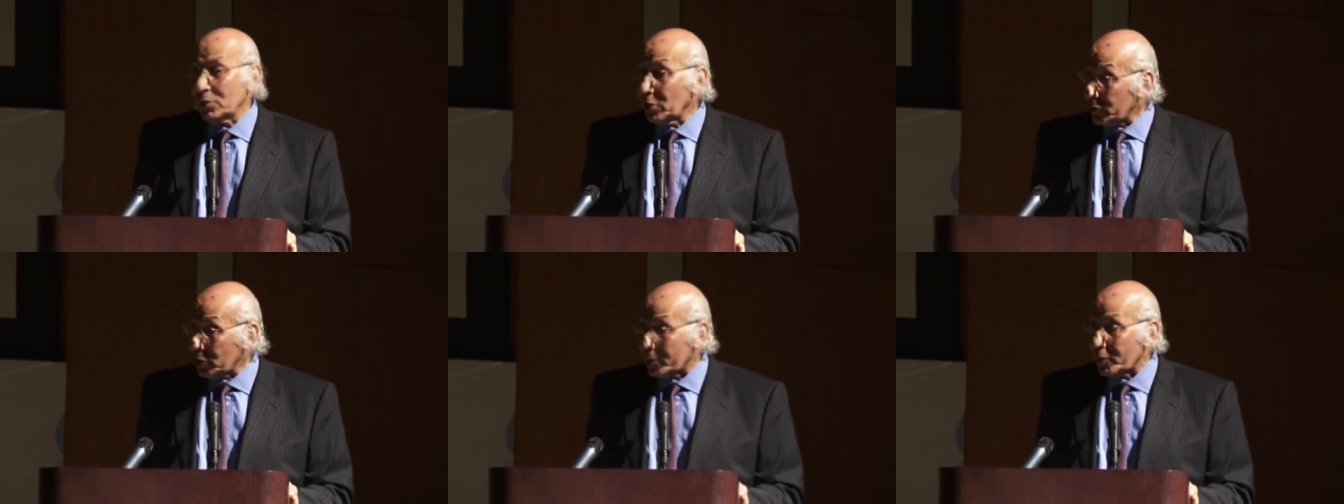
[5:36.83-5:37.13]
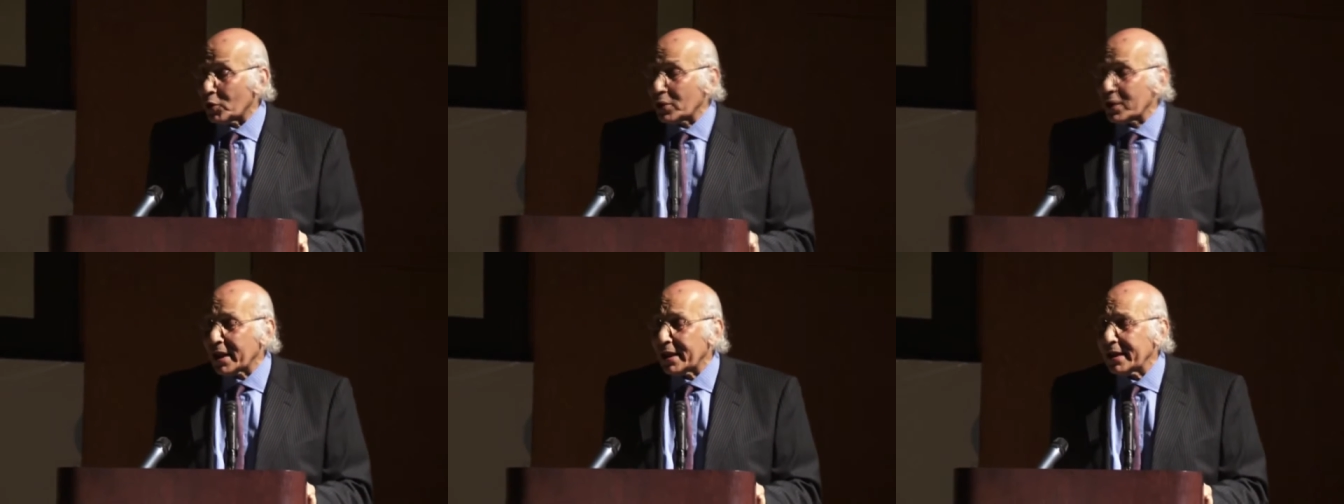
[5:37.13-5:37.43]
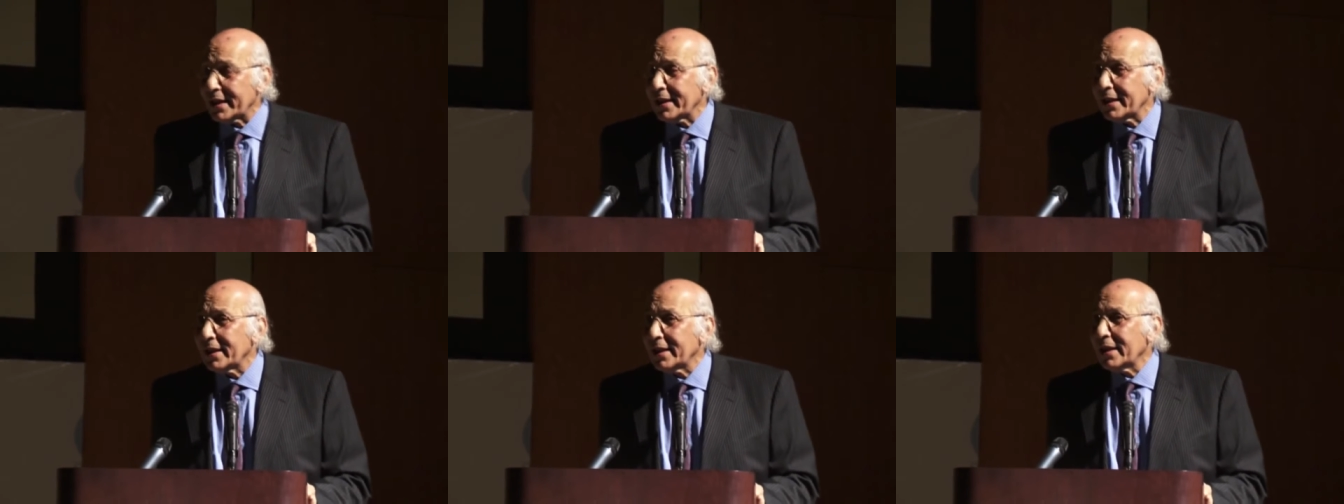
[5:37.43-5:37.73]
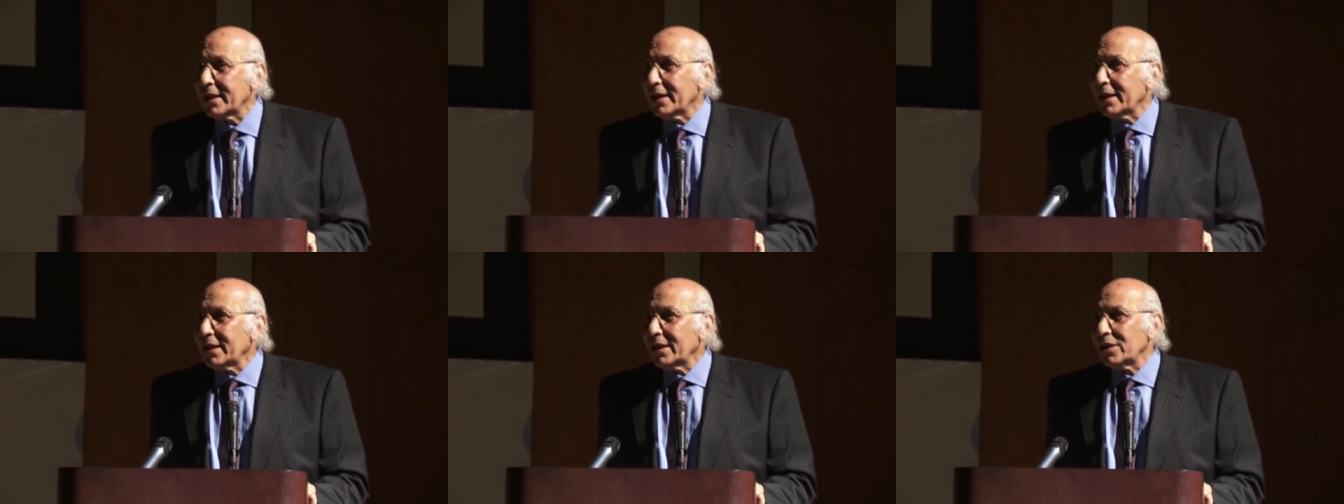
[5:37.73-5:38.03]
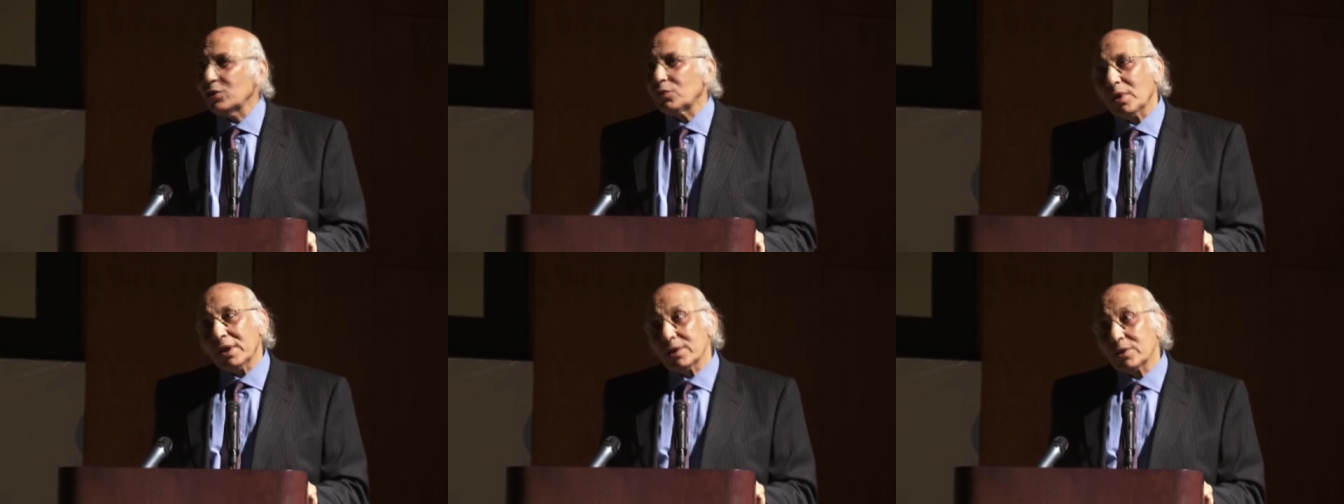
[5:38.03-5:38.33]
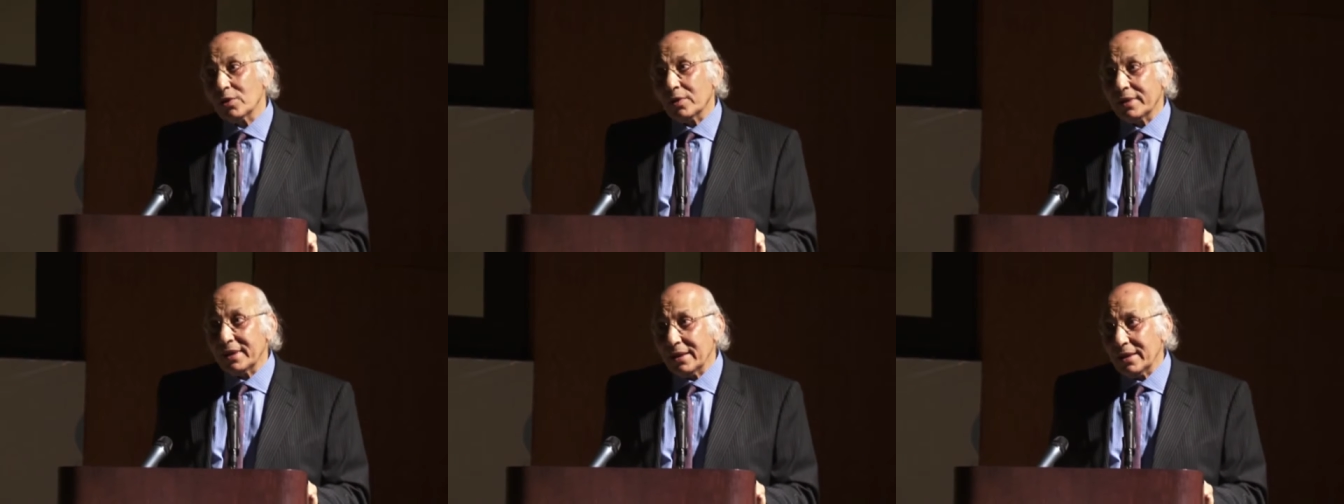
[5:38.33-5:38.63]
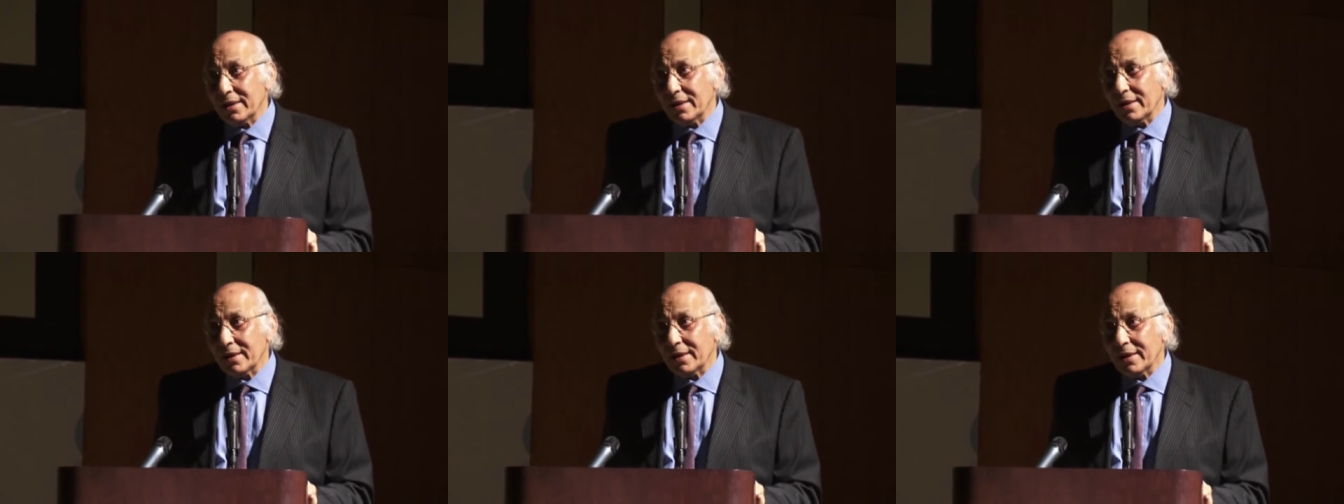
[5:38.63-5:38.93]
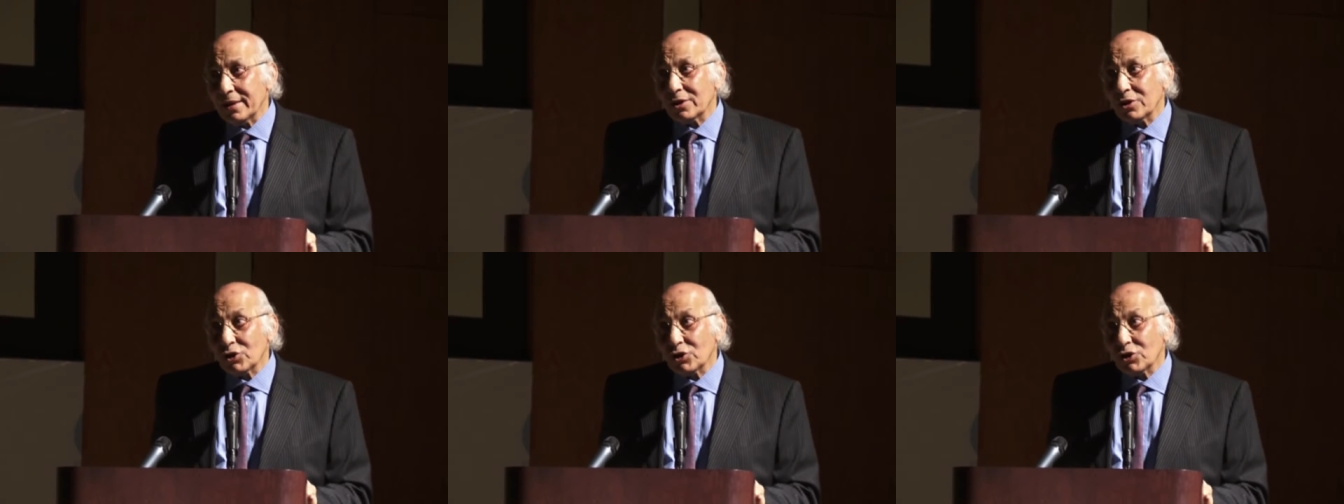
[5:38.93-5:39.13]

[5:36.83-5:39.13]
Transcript: Dr. Bucaille, it was on the